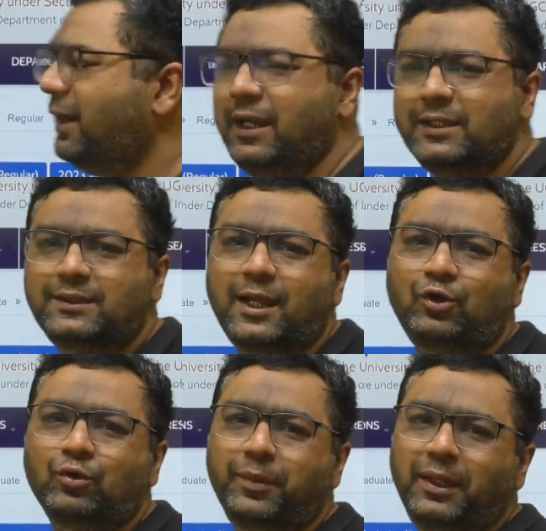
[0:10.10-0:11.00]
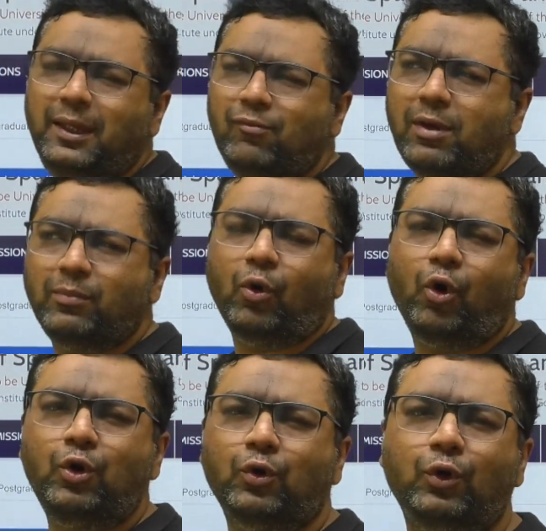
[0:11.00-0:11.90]
It is said to be one
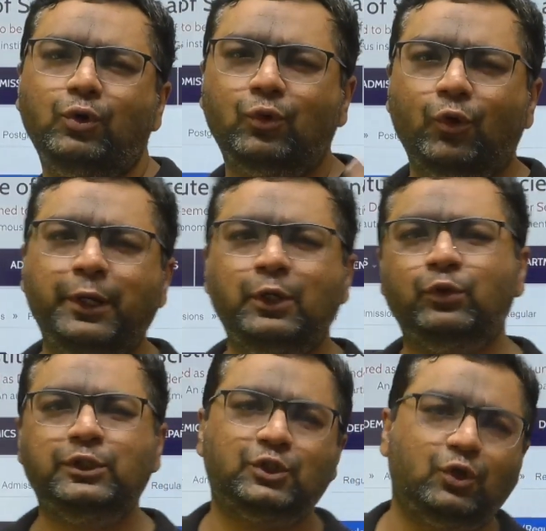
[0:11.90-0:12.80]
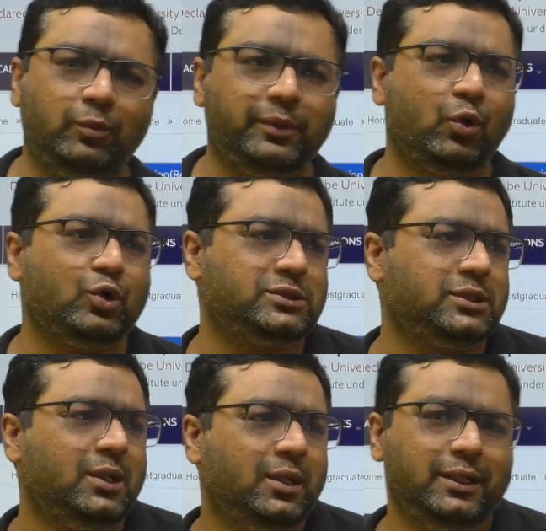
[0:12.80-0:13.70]
more door to go into ISRO because
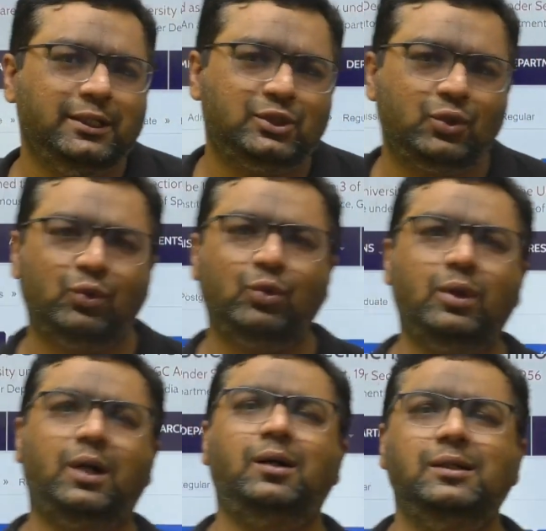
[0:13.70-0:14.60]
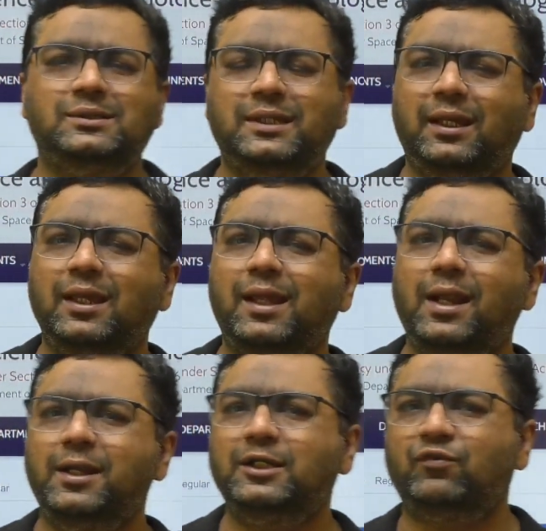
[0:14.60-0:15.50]
ISRO is taking
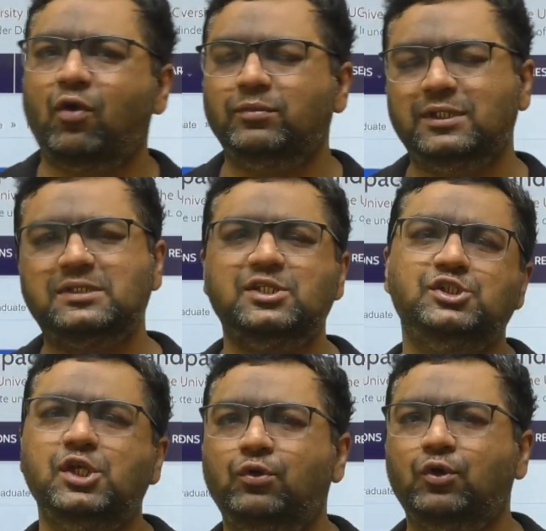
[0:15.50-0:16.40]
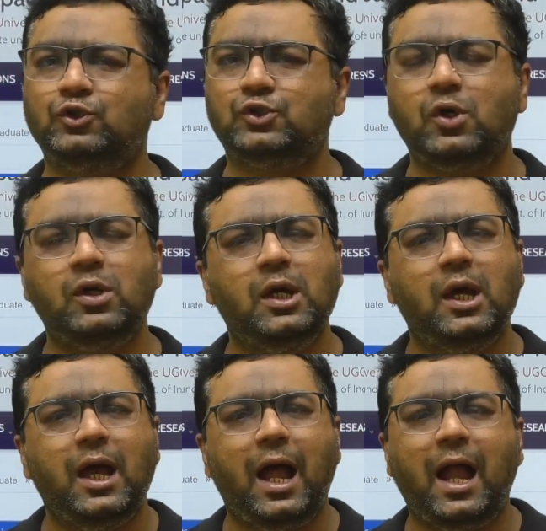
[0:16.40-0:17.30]
candidates from this institute also.
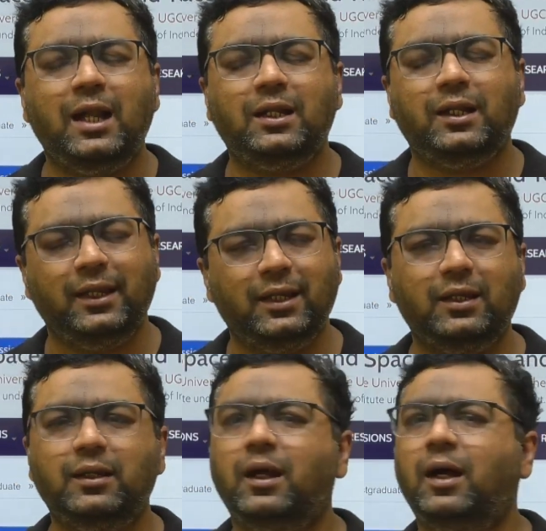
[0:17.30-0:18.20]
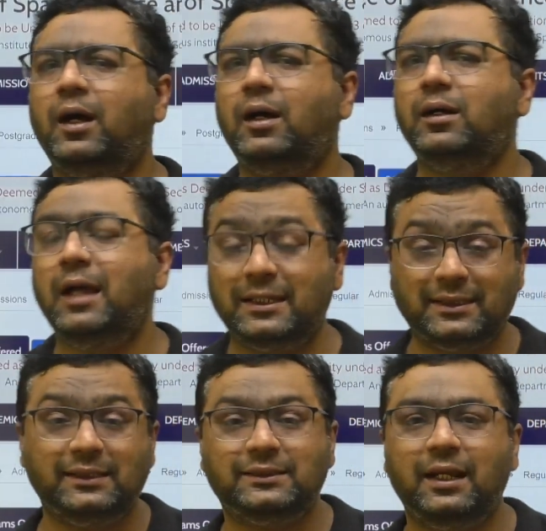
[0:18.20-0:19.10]
And here,
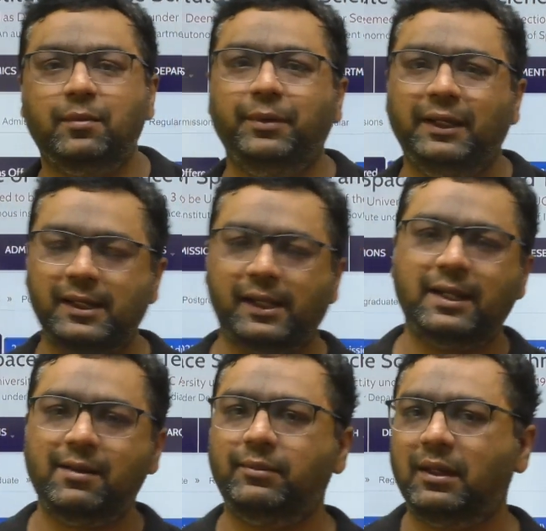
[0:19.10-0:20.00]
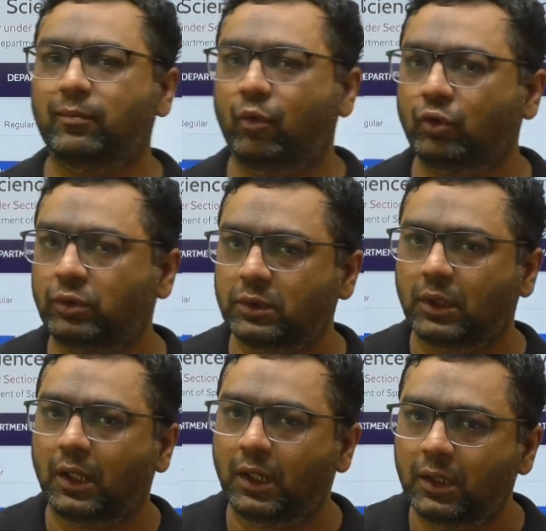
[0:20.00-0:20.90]
as I said, B-Tech and MTech
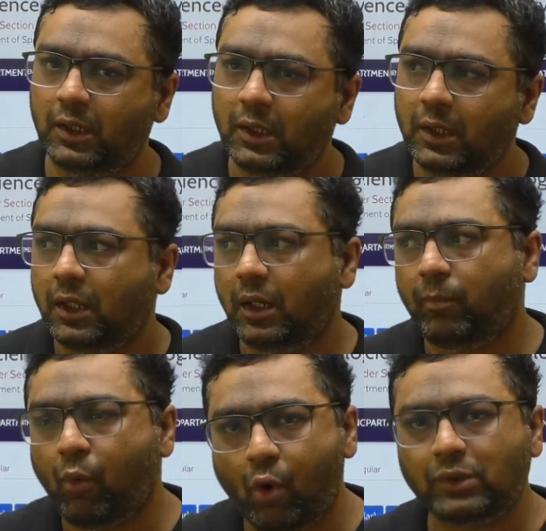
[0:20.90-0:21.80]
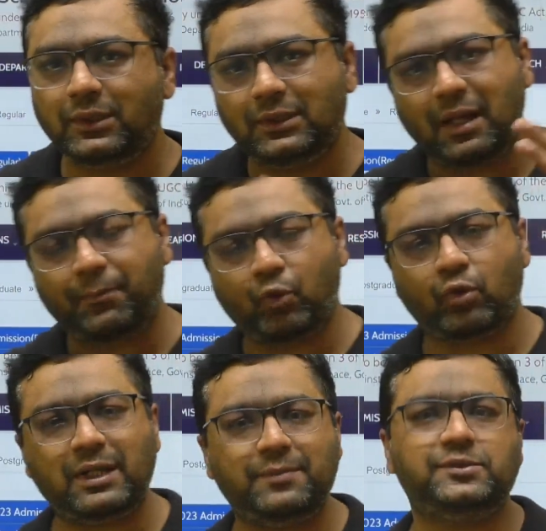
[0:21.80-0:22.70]
both the
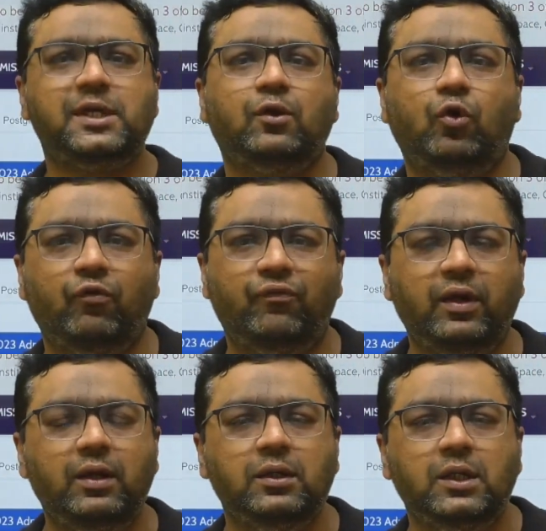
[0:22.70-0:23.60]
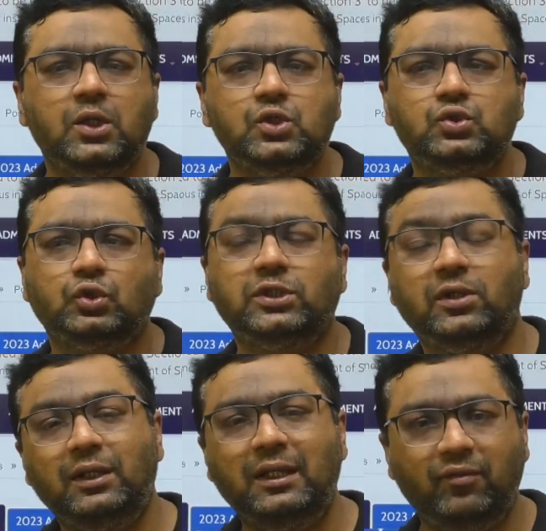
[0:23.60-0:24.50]
programs are offered. So
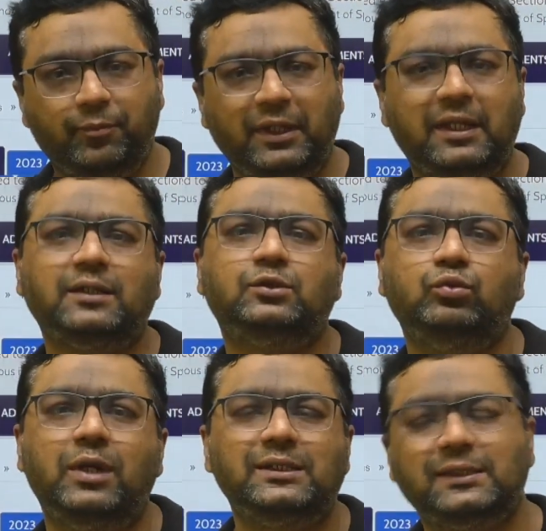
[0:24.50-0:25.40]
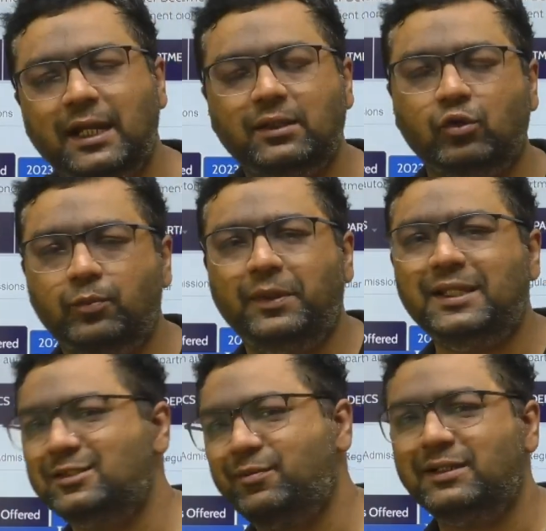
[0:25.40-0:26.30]
generally B-Tech students get good
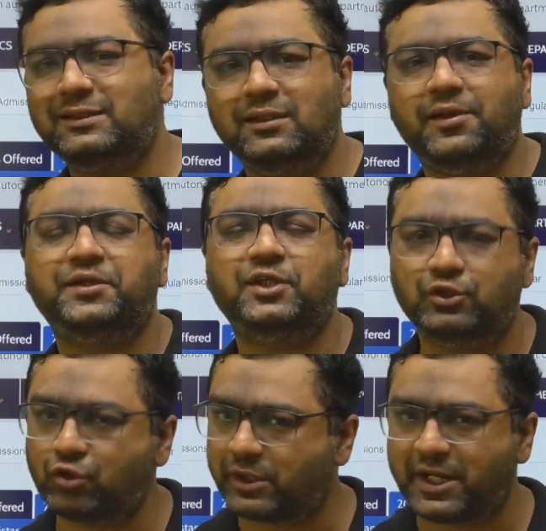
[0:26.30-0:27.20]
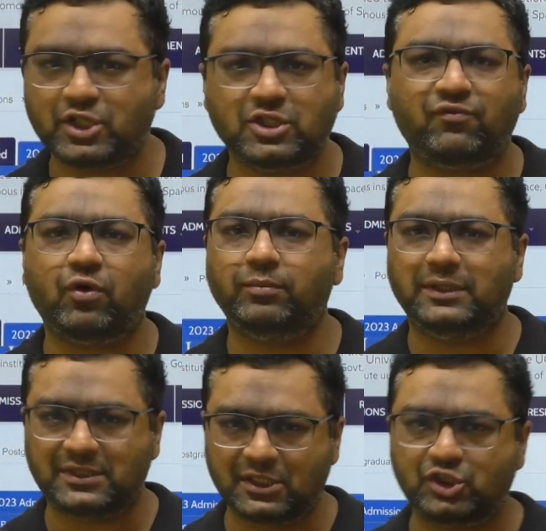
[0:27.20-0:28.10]
placements in the research organization
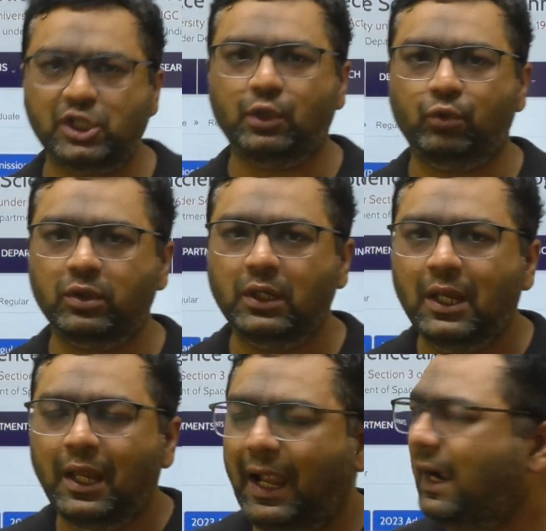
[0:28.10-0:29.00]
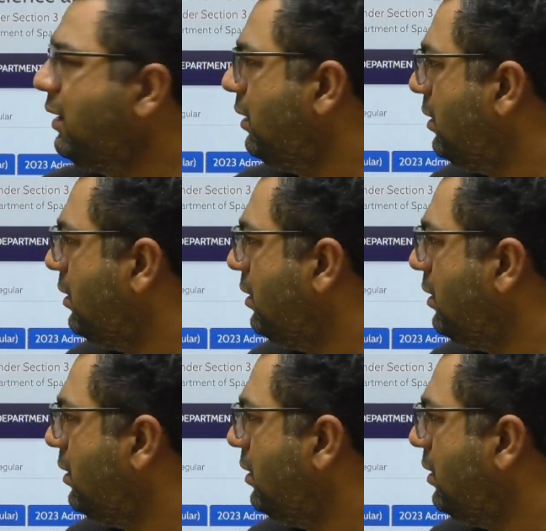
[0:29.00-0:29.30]
from this institute. And